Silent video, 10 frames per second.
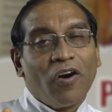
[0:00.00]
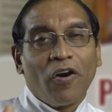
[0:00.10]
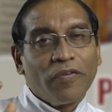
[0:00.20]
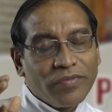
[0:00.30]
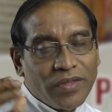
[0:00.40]

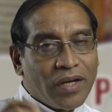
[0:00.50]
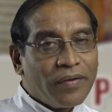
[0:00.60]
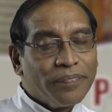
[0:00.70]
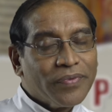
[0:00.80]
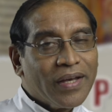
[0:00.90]
of
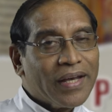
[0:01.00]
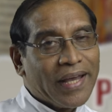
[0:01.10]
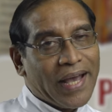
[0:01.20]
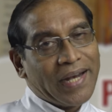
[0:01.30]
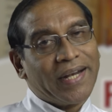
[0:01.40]
the
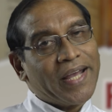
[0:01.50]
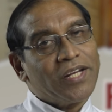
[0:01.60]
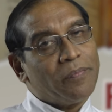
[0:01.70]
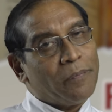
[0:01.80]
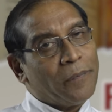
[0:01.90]

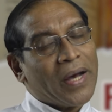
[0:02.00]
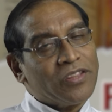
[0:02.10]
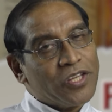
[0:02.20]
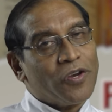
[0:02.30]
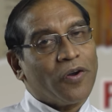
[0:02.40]
Canaanite
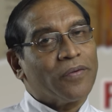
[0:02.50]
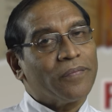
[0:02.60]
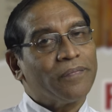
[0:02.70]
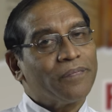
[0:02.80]
pantheon.